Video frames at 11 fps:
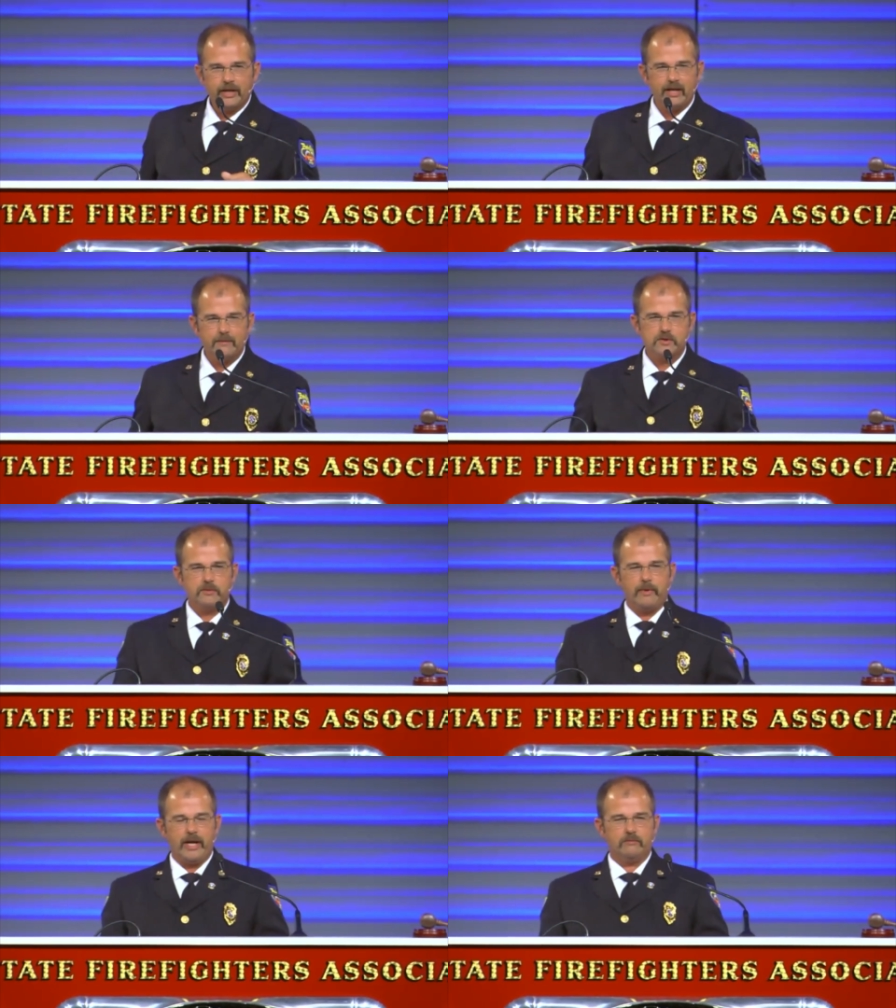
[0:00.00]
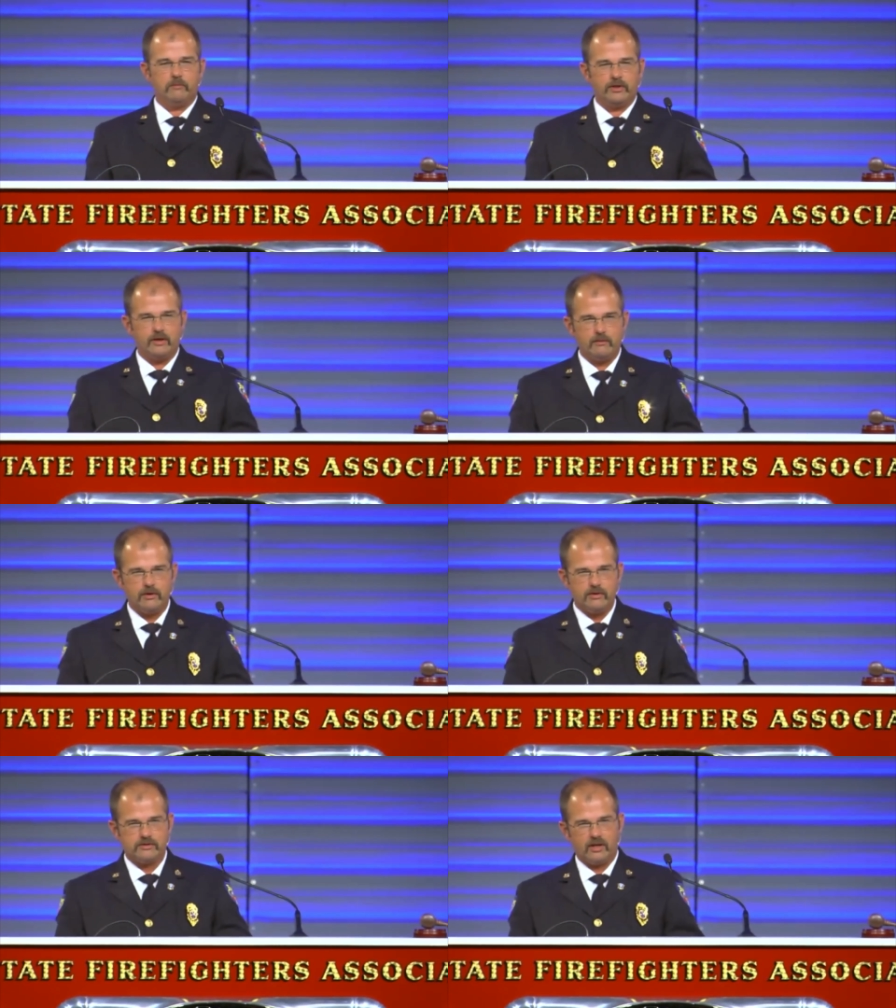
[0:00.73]
and him was debating what that
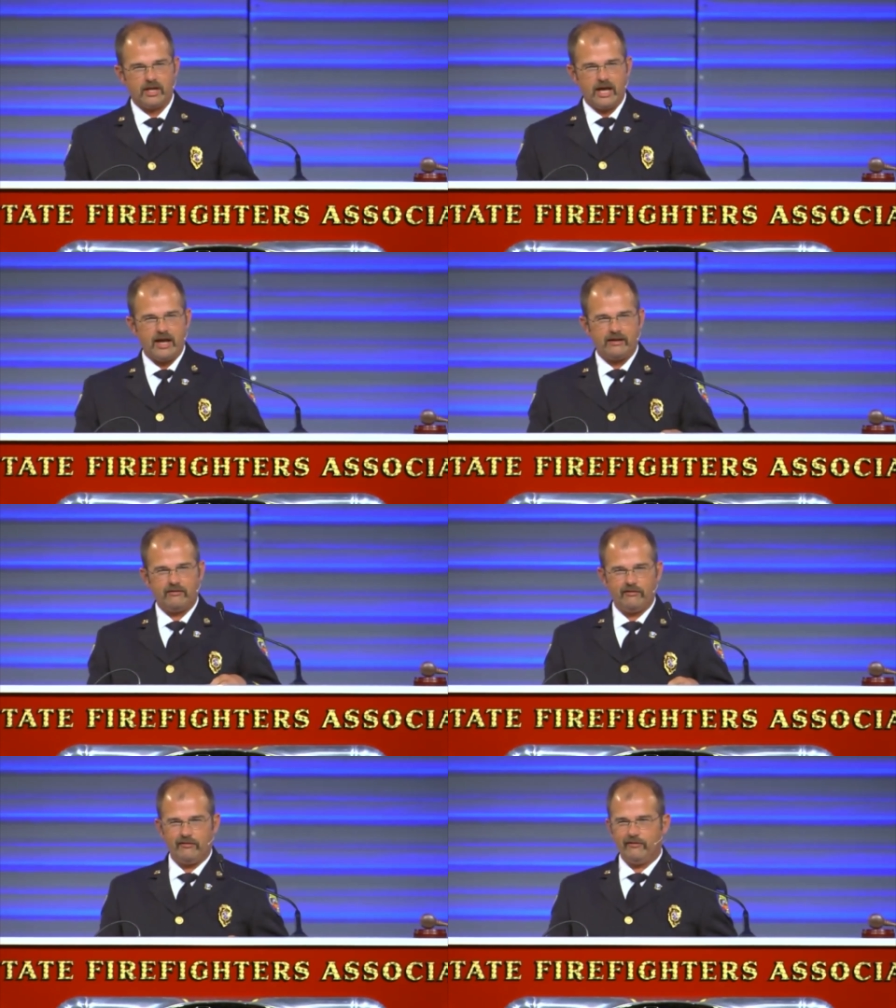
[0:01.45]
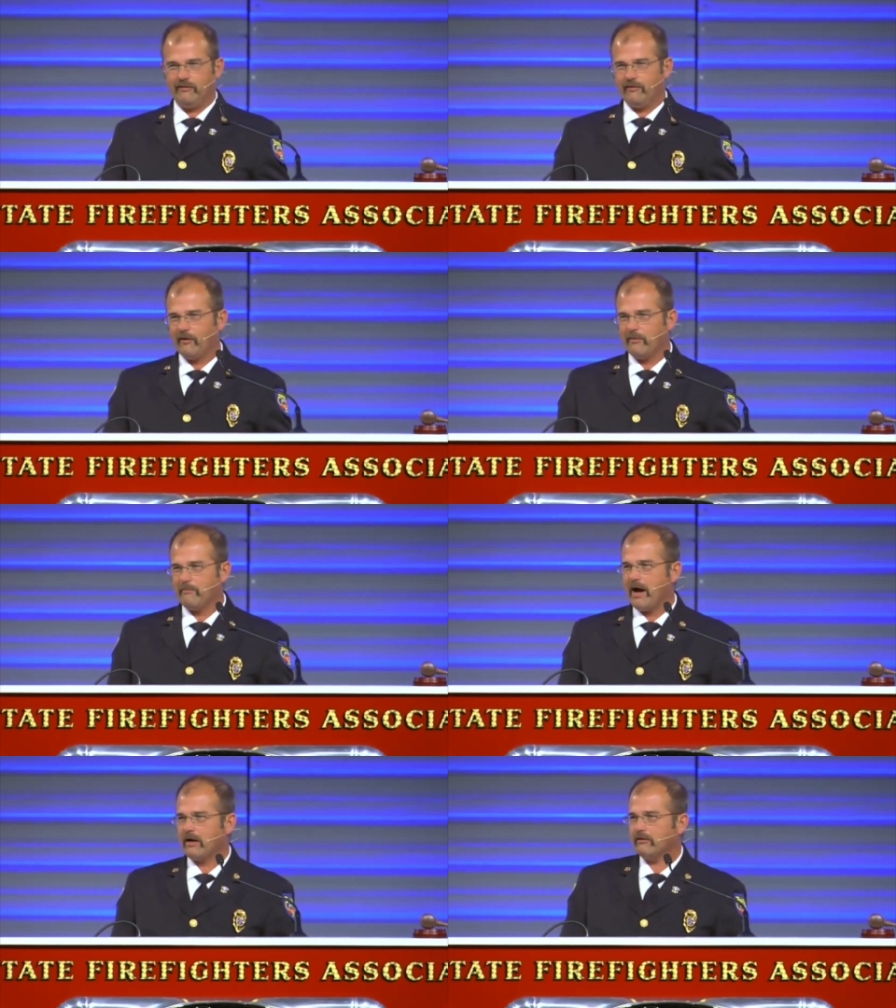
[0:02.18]
was, a light or a
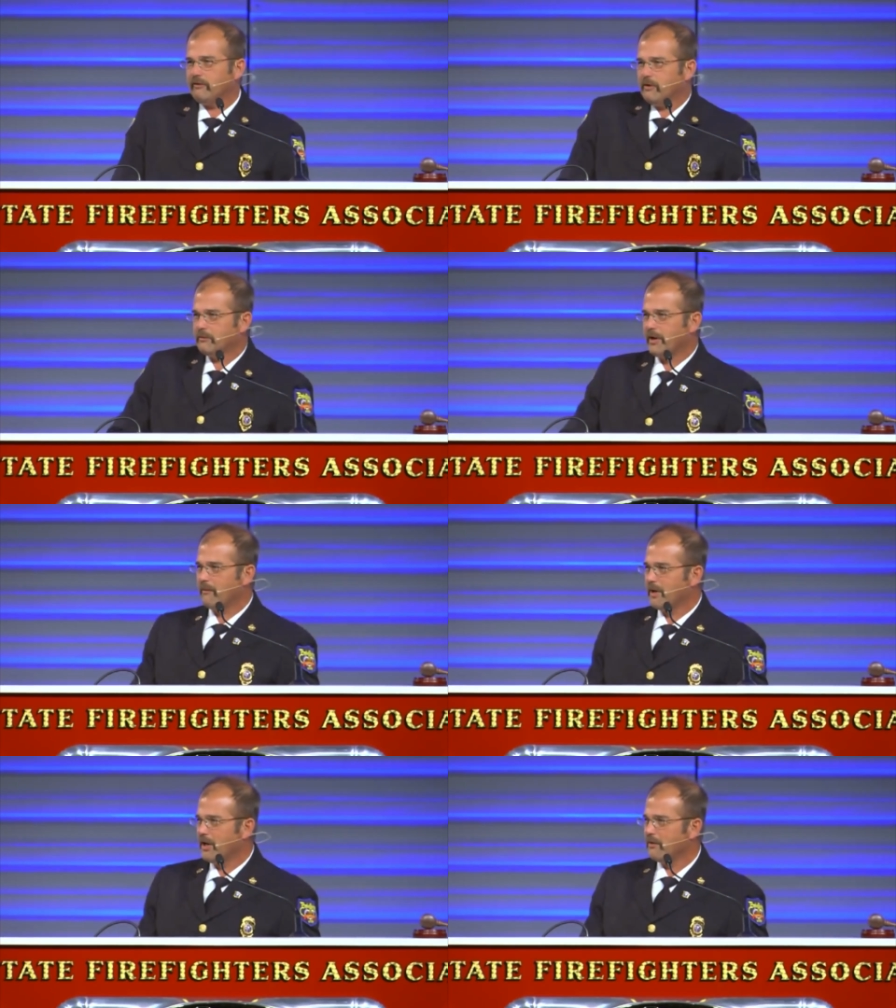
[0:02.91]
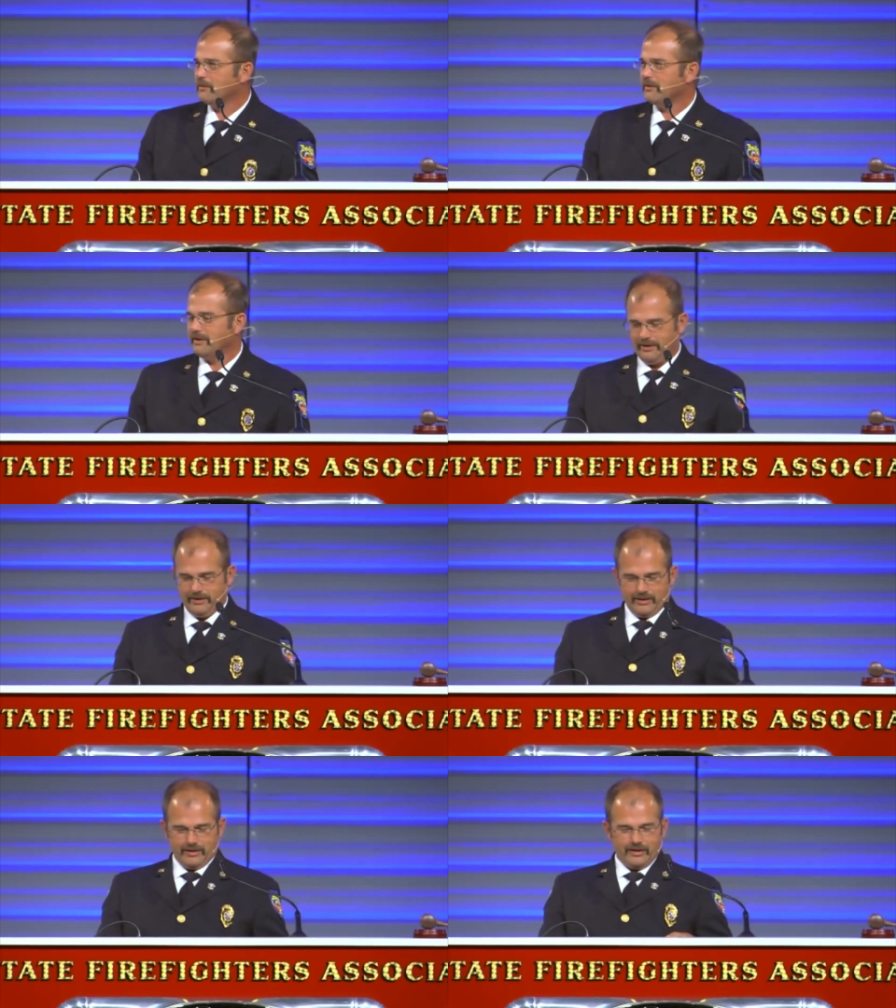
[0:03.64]
microphone. Now we know.
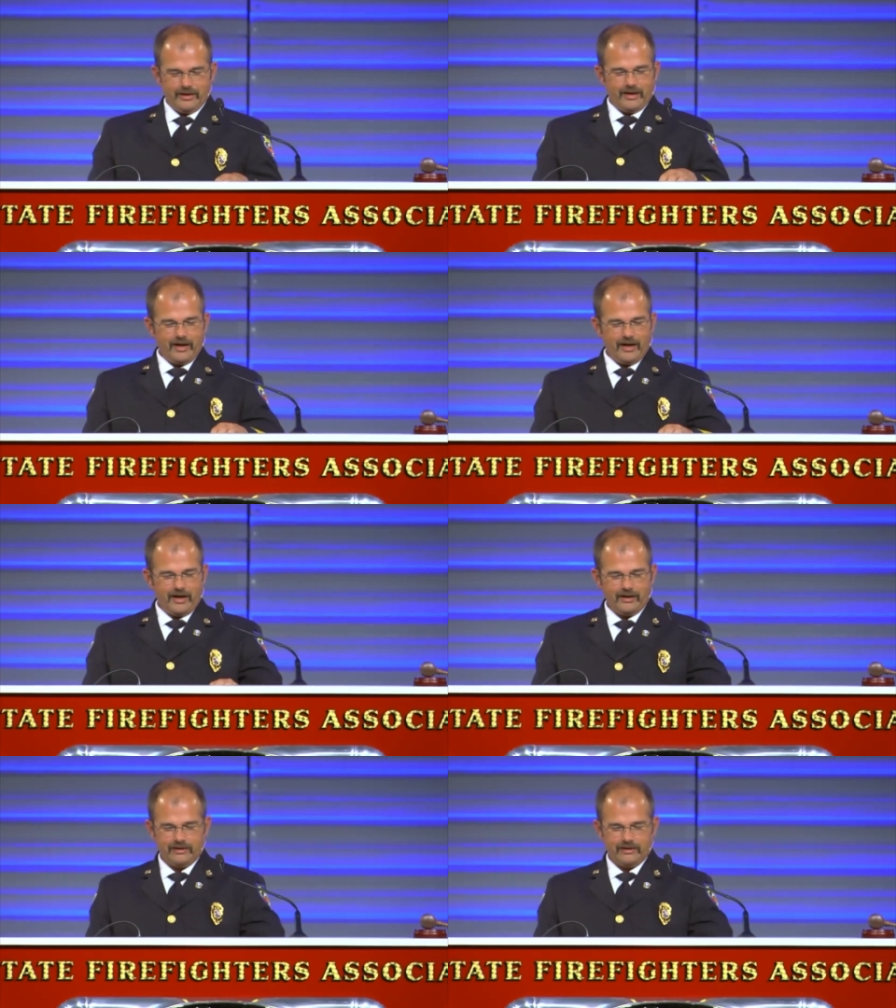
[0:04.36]
Uh,